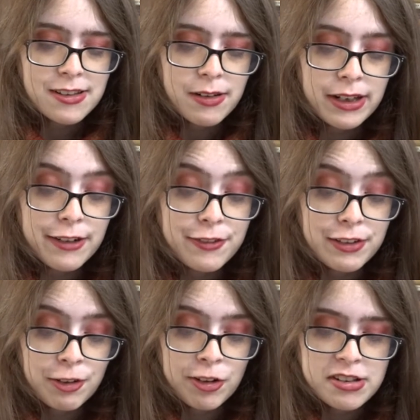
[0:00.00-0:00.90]
gift of
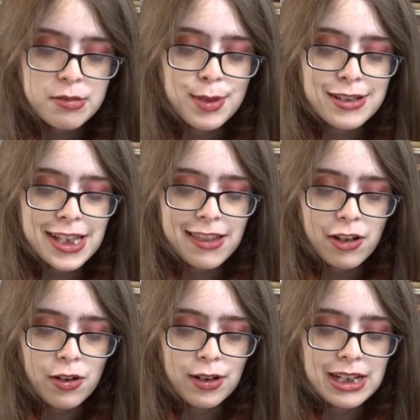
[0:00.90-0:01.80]
Christmas," he
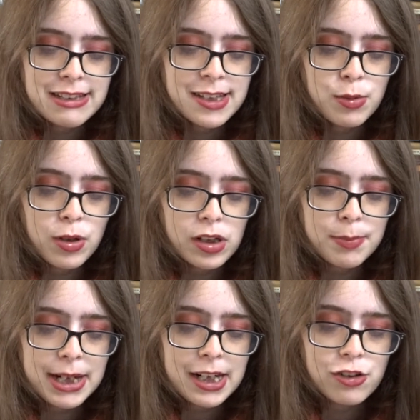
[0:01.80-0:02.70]
thought as he walked
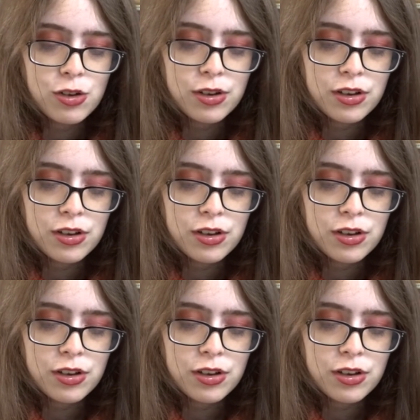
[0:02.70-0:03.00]
back to